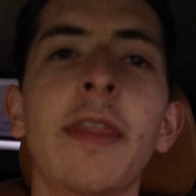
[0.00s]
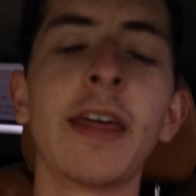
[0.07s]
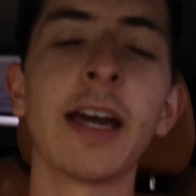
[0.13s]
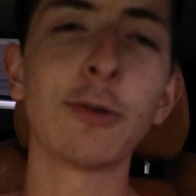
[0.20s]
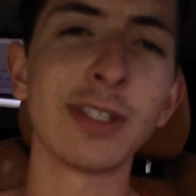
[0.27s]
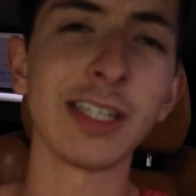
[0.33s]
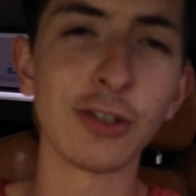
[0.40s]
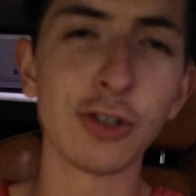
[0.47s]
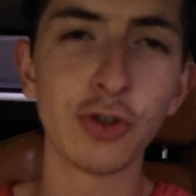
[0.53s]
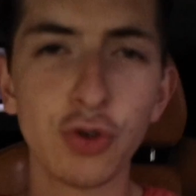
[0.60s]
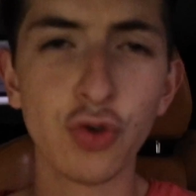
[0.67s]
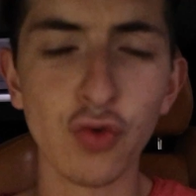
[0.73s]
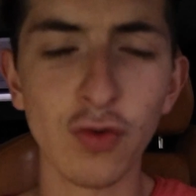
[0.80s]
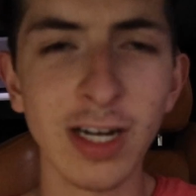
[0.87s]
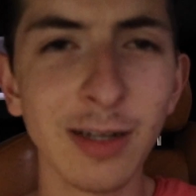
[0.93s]
That was
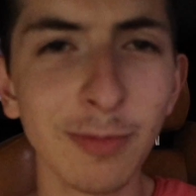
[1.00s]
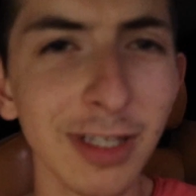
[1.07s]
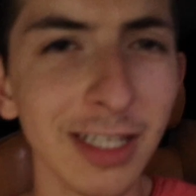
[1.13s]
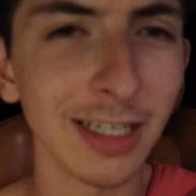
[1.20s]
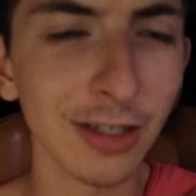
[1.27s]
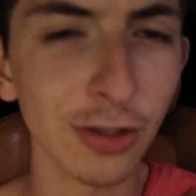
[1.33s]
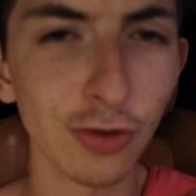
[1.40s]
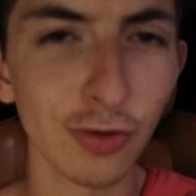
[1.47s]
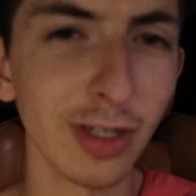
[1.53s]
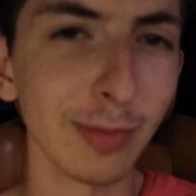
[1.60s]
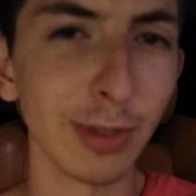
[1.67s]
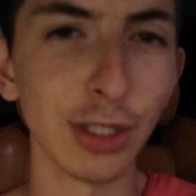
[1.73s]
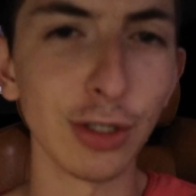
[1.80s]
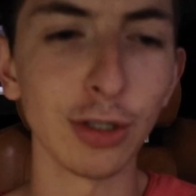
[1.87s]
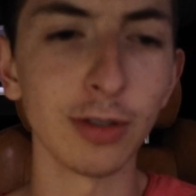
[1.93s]
extremely,
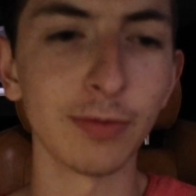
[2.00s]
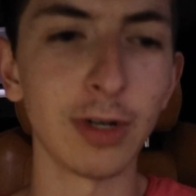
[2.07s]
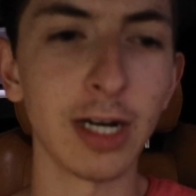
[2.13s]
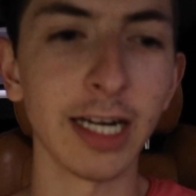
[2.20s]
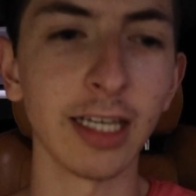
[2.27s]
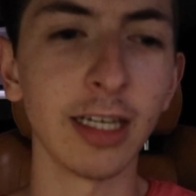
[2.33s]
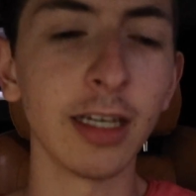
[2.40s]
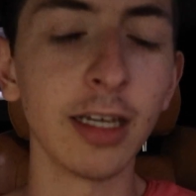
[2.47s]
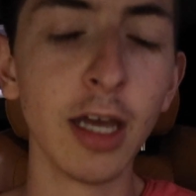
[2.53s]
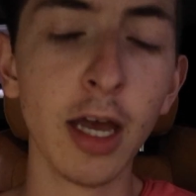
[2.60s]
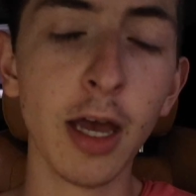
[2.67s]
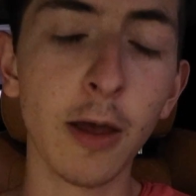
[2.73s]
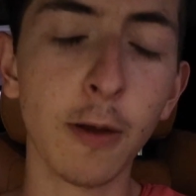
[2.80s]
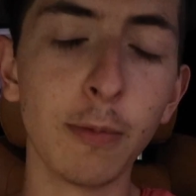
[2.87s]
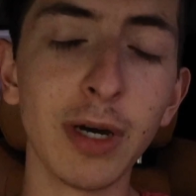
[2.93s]
extremely nerve wracking.
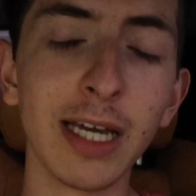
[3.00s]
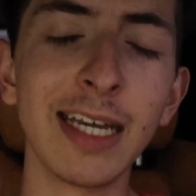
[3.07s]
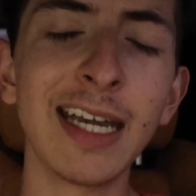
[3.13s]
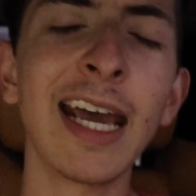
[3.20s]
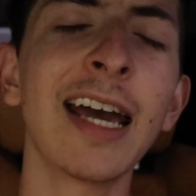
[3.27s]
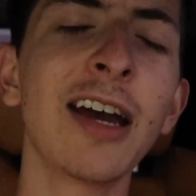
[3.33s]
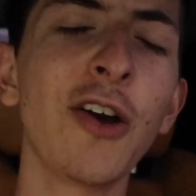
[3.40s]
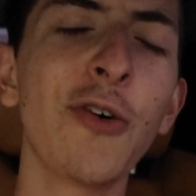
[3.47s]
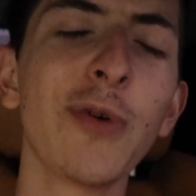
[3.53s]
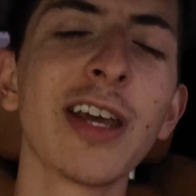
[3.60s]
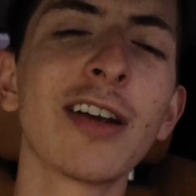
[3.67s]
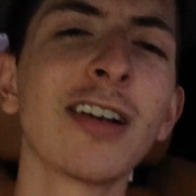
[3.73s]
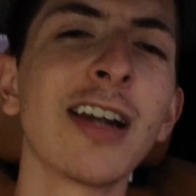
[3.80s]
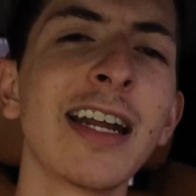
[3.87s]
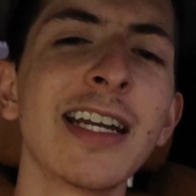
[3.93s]
But now
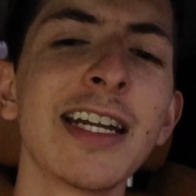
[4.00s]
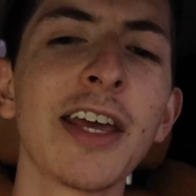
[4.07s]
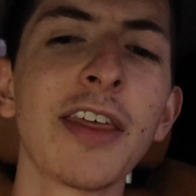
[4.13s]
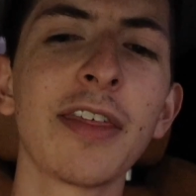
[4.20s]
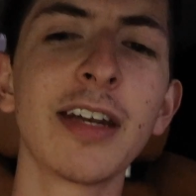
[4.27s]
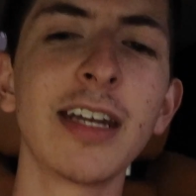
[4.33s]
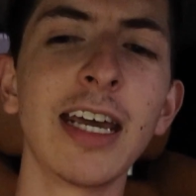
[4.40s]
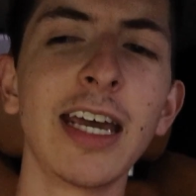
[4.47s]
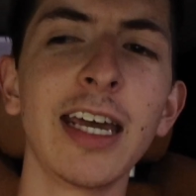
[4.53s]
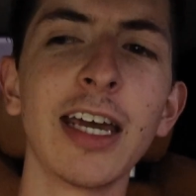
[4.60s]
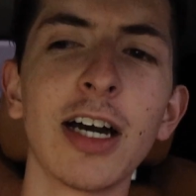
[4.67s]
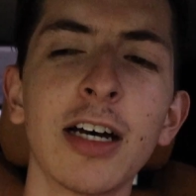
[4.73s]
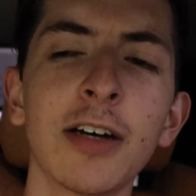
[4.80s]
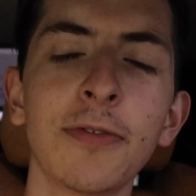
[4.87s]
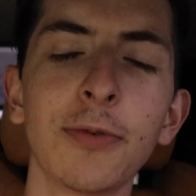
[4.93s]
we are ending the day
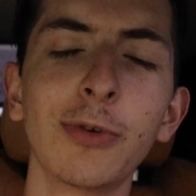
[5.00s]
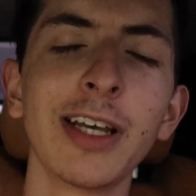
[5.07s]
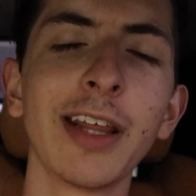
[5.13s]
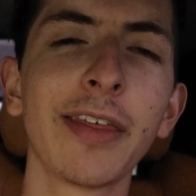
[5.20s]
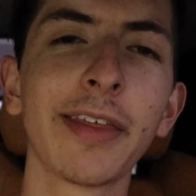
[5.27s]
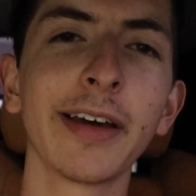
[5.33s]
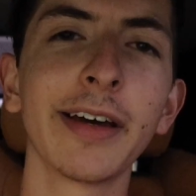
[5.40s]
off with